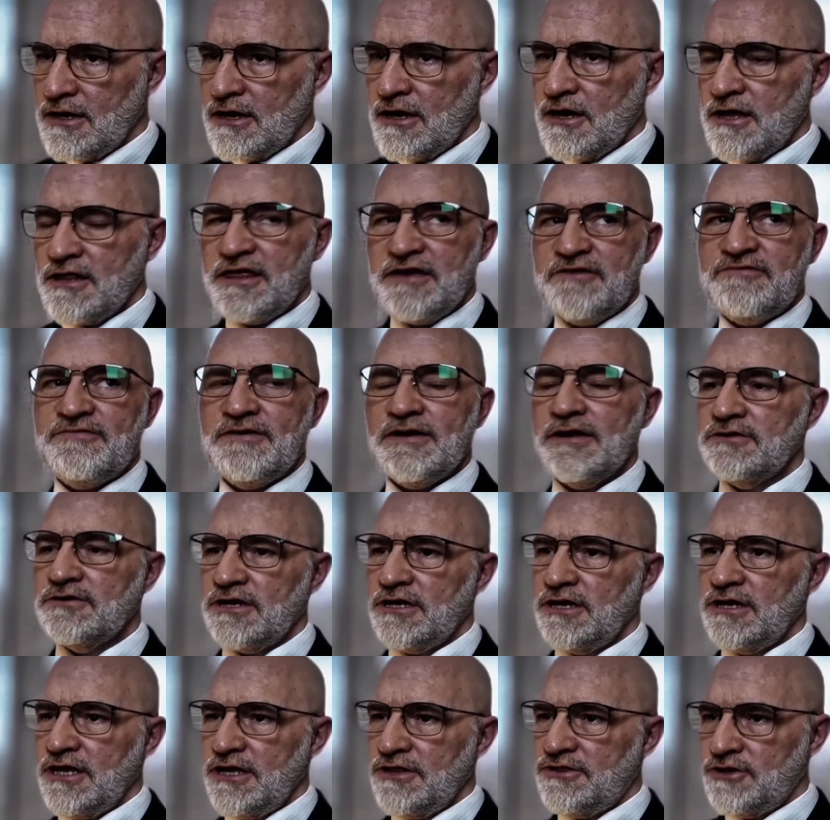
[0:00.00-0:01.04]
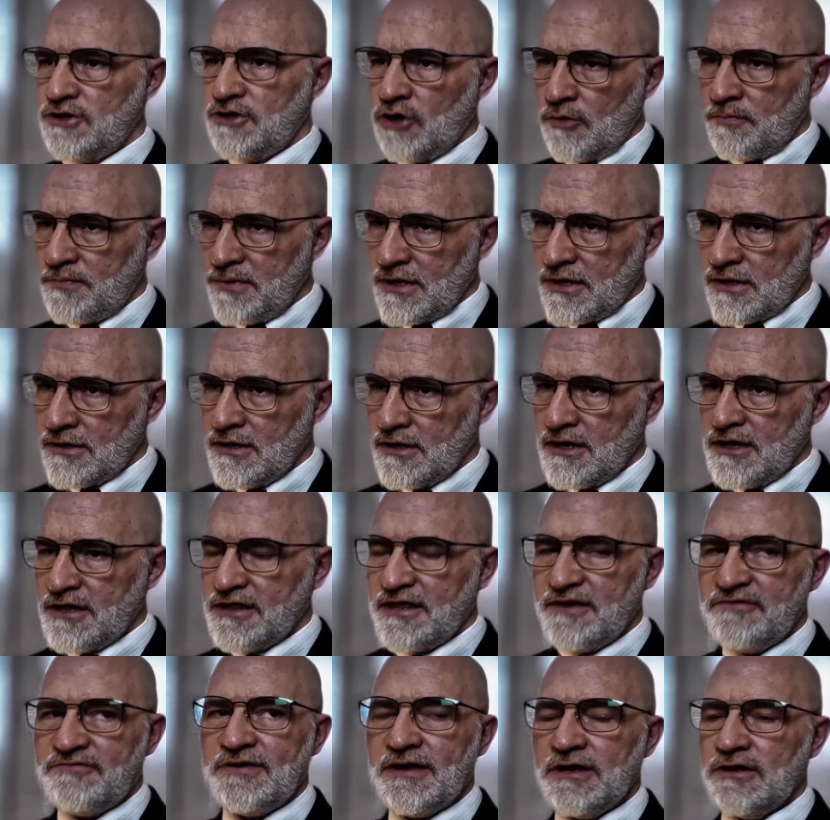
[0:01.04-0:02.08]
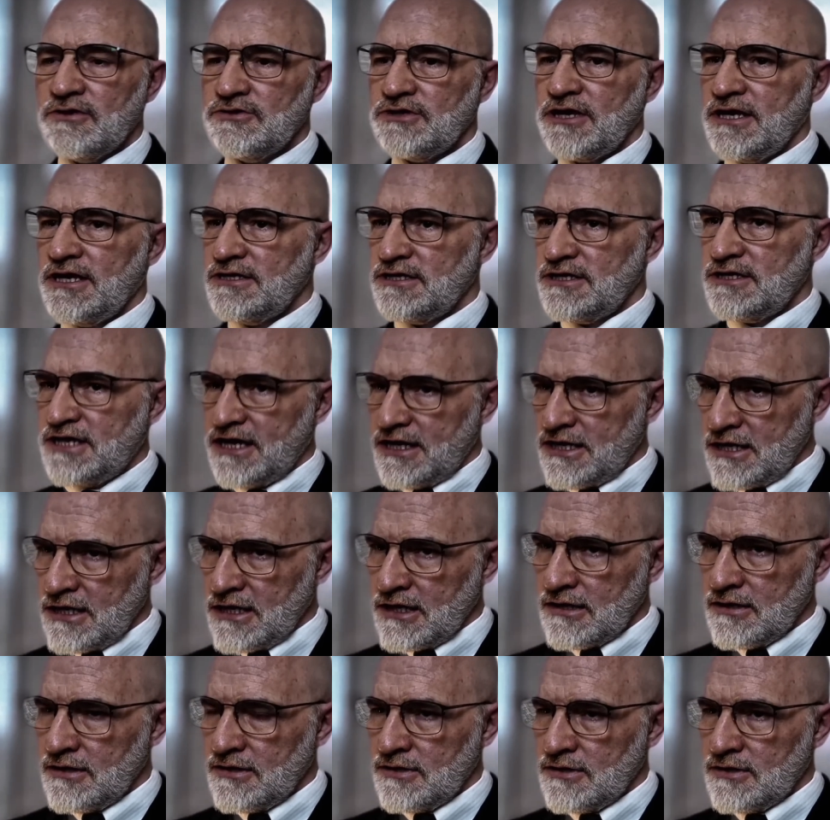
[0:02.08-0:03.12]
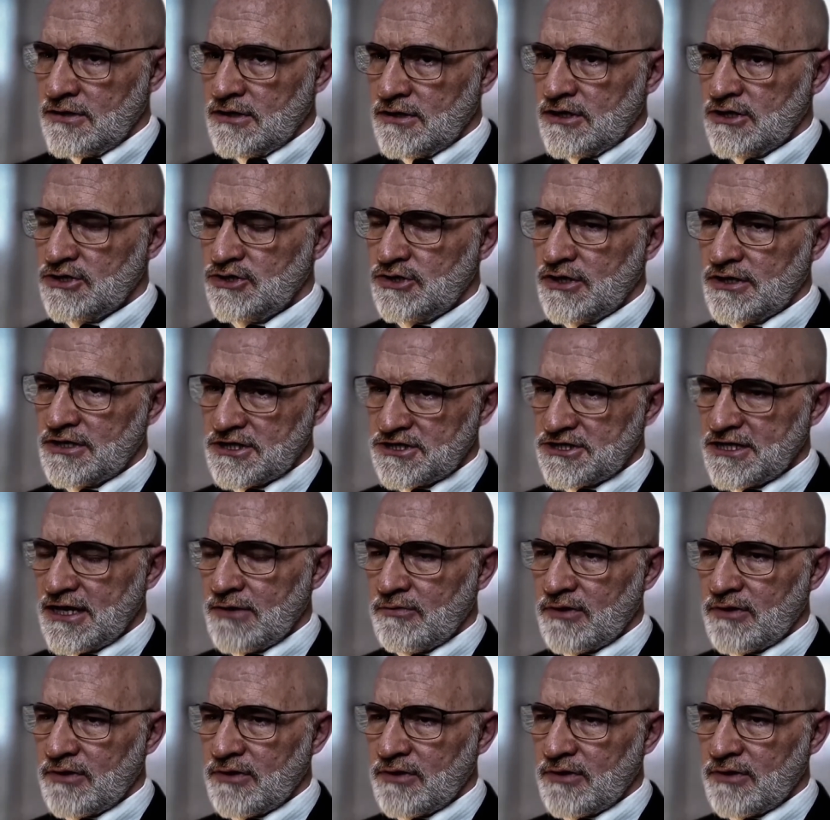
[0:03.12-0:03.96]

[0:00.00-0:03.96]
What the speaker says: they failed in Ethiopia, they failed in Guinea. Do you understand what I'm